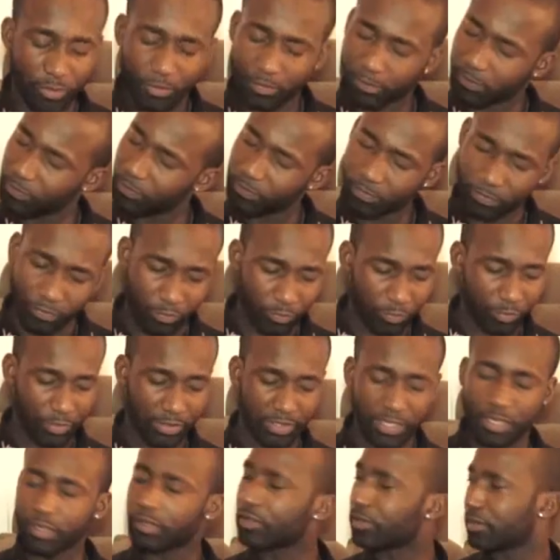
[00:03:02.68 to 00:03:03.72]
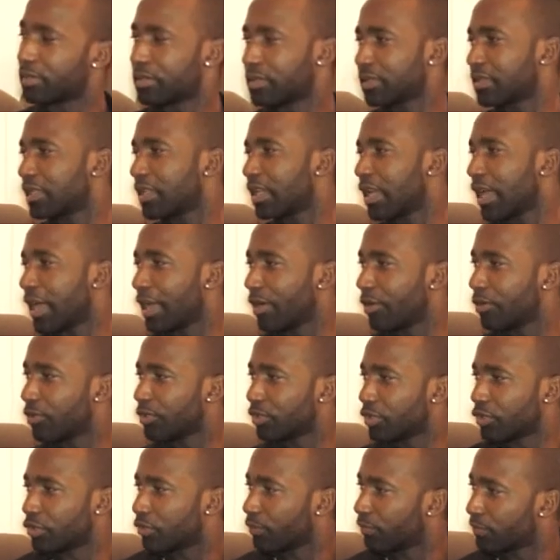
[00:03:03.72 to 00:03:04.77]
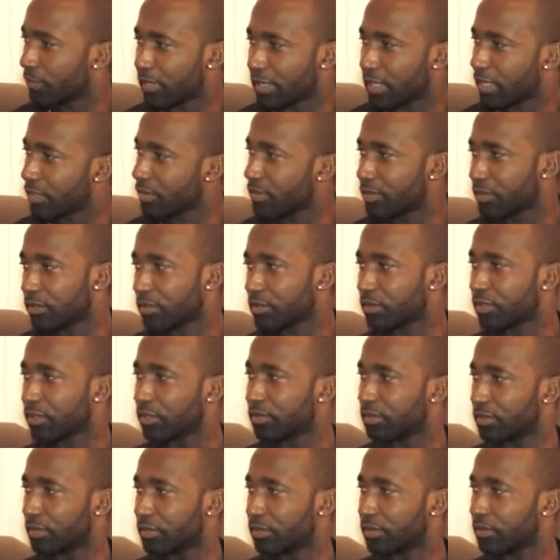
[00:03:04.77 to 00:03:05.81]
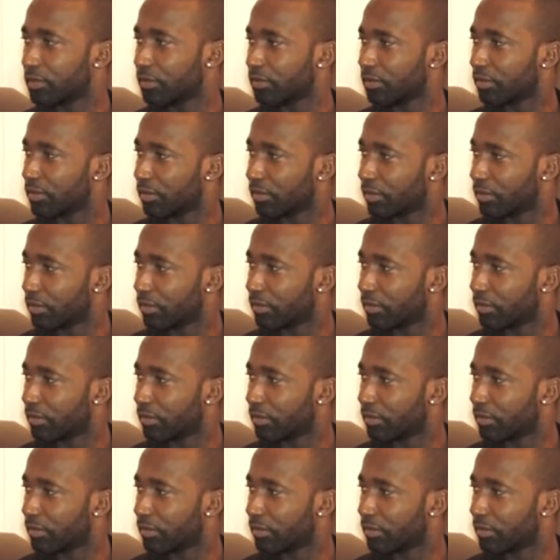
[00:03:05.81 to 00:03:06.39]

you tell us, how did you finance your studies? Yeah.